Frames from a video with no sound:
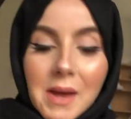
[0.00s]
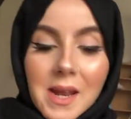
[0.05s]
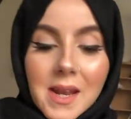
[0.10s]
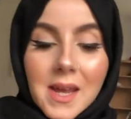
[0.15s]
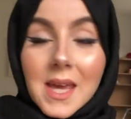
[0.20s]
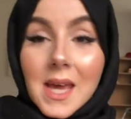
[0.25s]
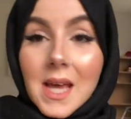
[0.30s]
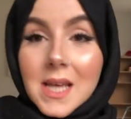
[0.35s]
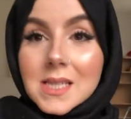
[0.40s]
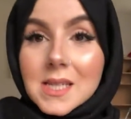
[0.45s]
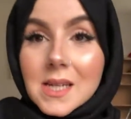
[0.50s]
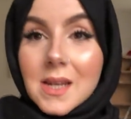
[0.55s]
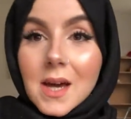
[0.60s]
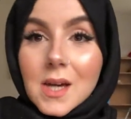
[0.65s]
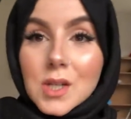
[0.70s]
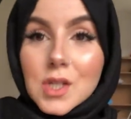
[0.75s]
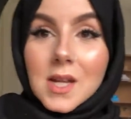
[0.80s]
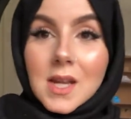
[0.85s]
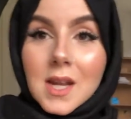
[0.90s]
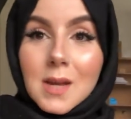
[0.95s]
made it yesterday,
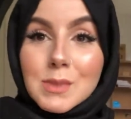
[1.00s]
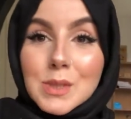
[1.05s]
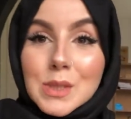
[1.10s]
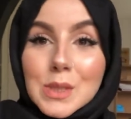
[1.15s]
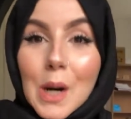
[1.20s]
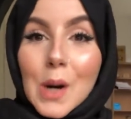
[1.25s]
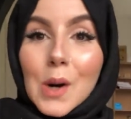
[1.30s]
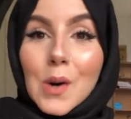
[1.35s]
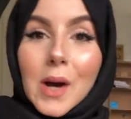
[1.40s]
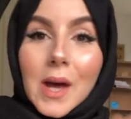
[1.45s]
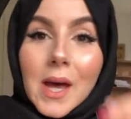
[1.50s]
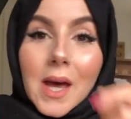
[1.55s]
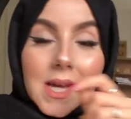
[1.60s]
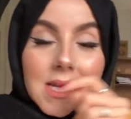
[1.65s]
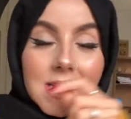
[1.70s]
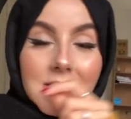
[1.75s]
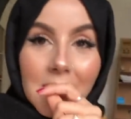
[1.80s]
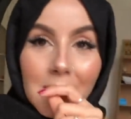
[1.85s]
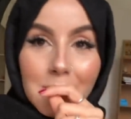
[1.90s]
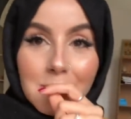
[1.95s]
actually, and I'm so
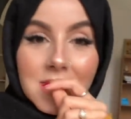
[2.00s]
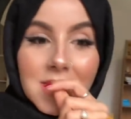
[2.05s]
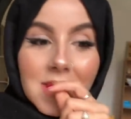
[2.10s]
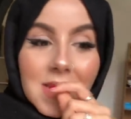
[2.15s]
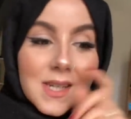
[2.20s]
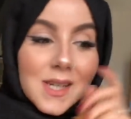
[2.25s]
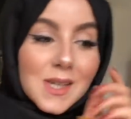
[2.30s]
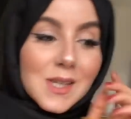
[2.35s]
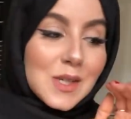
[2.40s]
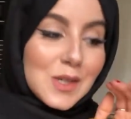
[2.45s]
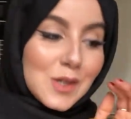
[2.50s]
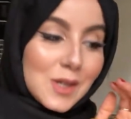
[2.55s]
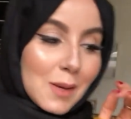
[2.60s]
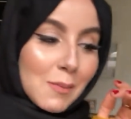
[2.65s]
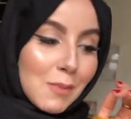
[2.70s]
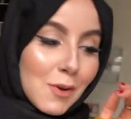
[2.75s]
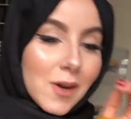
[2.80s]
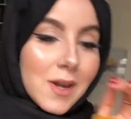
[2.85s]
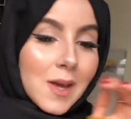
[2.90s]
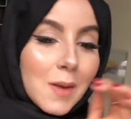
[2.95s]
tempted to
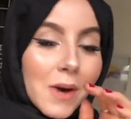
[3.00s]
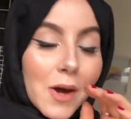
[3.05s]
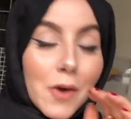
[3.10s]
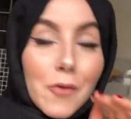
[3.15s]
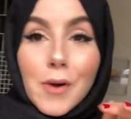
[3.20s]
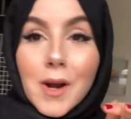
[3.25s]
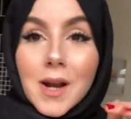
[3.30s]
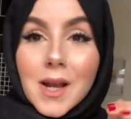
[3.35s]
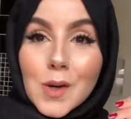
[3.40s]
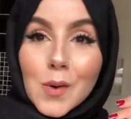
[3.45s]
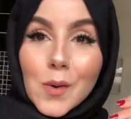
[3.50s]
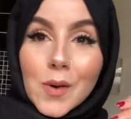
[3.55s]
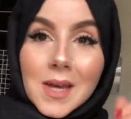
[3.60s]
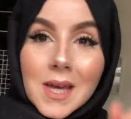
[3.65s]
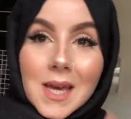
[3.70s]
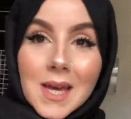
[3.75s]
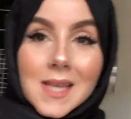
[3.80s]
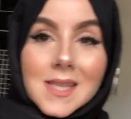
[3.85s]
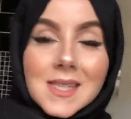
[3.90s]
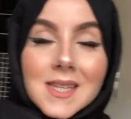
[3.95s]
nibble on it, but I really don't want
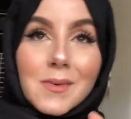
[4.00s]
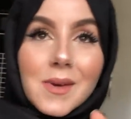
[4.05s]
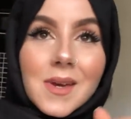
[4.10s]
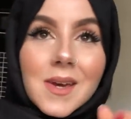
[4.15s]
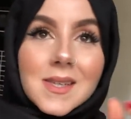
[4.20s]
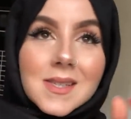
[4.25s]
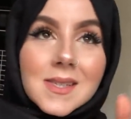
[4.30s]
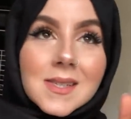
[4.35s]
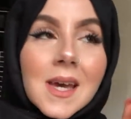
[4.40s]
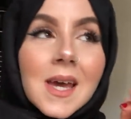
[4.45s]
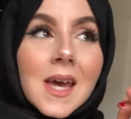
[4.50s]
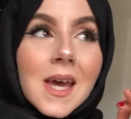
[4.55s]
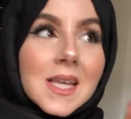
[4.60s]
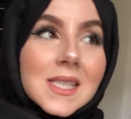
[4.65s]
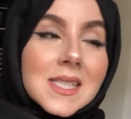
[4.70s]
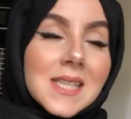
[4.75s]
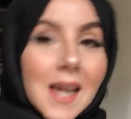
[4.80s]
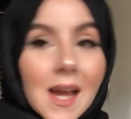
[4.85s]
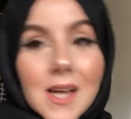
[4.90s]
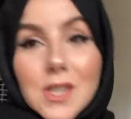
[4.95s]
to eat it because
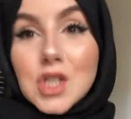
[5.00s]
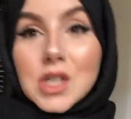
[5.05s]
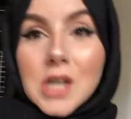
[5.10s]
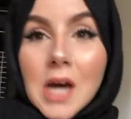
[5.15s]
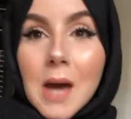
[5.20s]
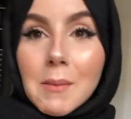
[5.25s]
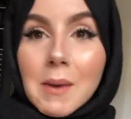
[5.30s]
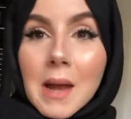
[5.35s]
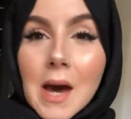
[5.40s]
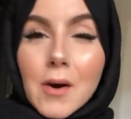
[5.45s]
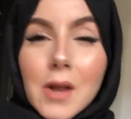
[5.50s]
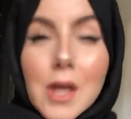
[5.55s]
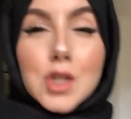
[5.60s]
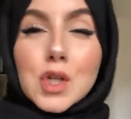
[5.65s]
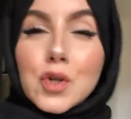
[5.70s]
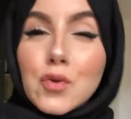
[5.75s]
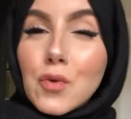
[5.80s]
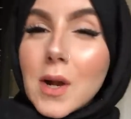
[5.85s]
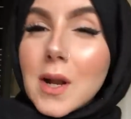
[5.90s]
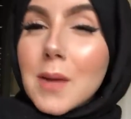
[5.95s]
it's lunchtime now and I
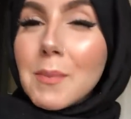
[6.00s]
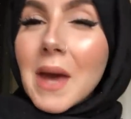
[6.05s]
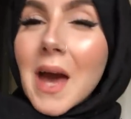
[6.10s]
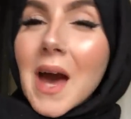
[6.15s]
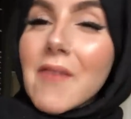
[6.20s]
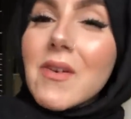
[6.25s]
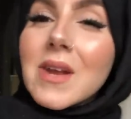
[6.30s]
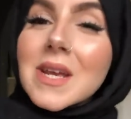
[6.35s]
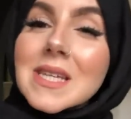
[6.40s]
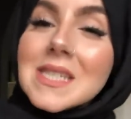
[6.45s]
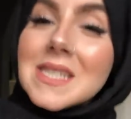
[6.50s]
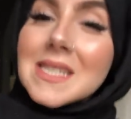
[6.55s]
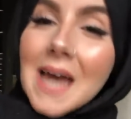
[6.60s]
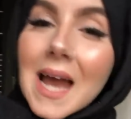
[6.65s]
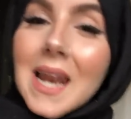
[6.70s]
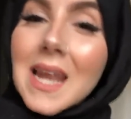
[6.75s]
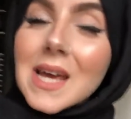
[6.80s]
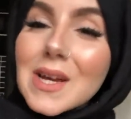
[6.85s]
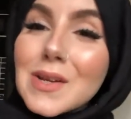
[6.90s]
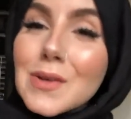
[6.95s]
should really be having a
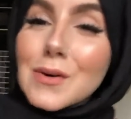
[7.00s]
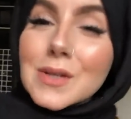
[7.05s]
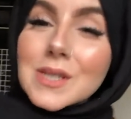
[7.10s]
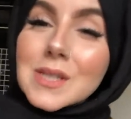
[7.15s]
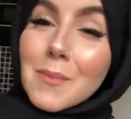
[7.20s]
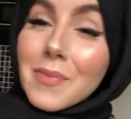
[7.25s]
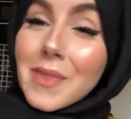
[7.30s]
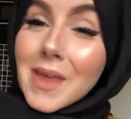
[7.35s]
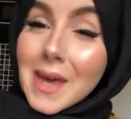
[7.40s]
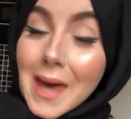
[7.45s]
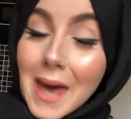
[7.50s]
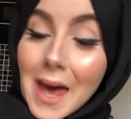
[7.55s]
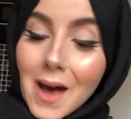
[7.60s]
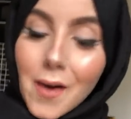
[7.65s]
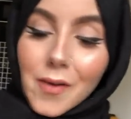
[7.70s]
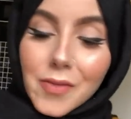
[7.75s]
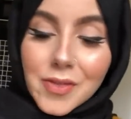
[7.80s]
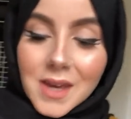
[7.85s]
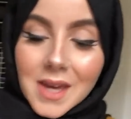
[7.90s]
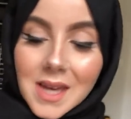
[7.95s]
salad or something
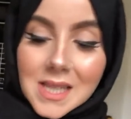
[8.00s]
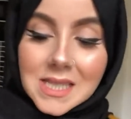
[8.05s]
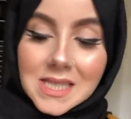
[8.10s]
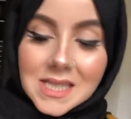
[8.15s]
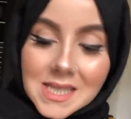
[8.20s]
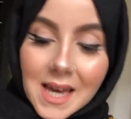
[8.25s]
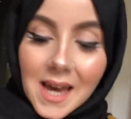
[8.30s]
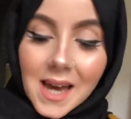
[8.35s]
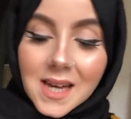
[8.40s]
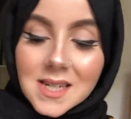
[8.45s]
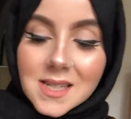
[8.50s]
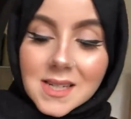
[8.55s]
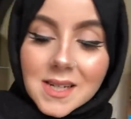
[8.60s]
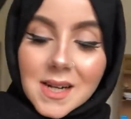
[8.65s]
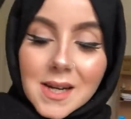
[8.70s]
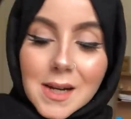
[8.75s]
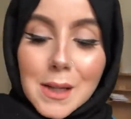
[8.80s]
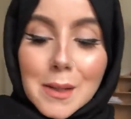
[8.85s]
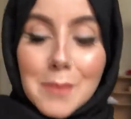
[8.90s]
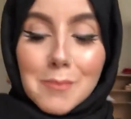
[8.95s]
healthy instead.
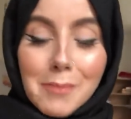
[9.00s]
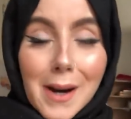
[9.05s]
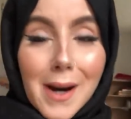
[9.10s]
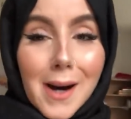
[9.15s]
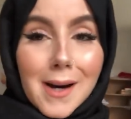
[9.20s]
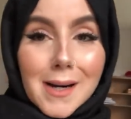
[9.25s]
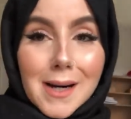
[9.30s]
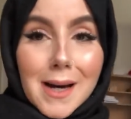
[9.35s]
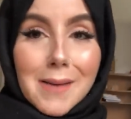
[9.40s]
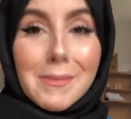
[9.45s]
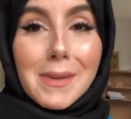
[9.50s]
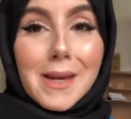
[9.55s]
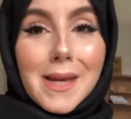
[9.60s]
But I